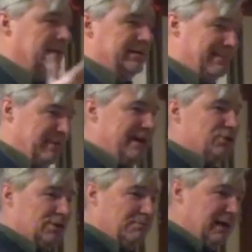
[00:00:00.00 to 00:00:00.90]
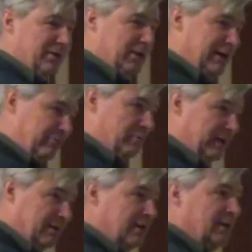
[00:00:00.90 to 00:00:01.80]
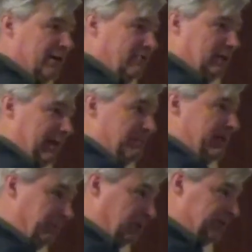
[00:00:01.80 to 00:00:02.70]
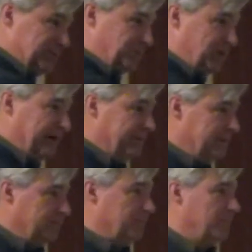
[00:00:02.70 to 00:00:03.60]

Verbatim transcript: condemnation by the government of a lot of people's private